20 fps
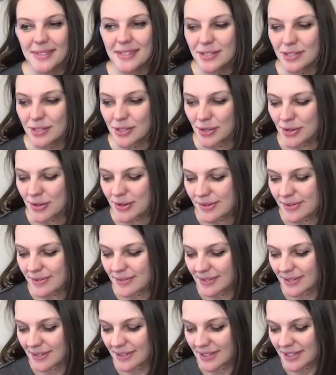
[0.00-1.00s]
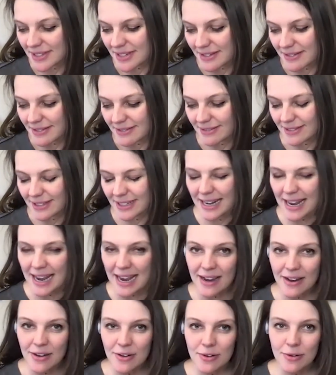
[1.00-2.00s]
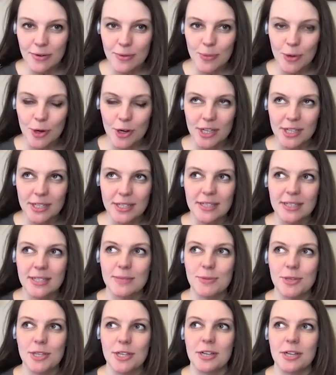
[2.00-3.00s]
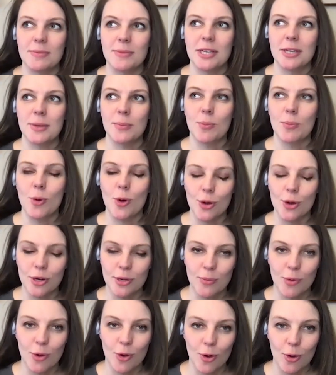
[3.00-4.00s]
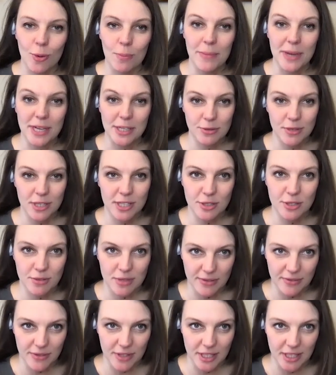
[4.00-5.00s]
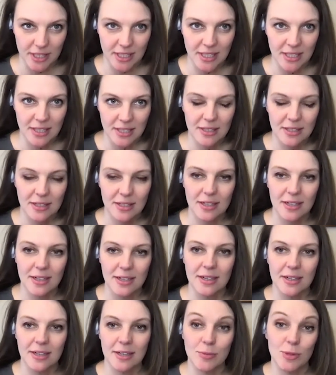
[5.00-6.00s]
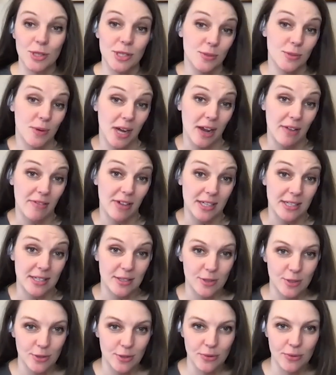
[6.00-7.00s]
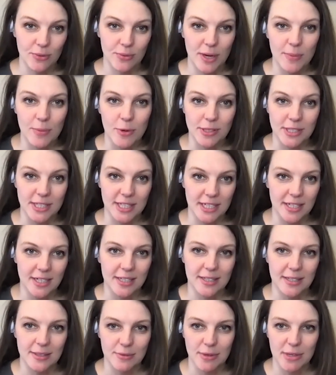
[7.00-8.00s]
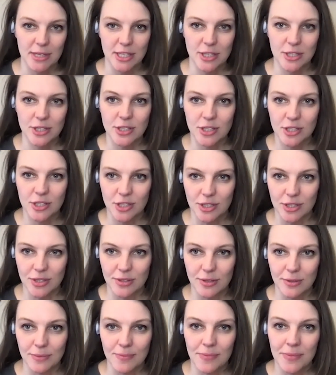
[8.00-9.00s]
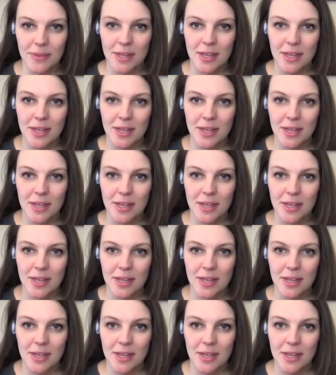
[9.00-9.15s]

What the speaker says: So, now marketing is becoming more and more metric driven because we have access to way more data than we used to.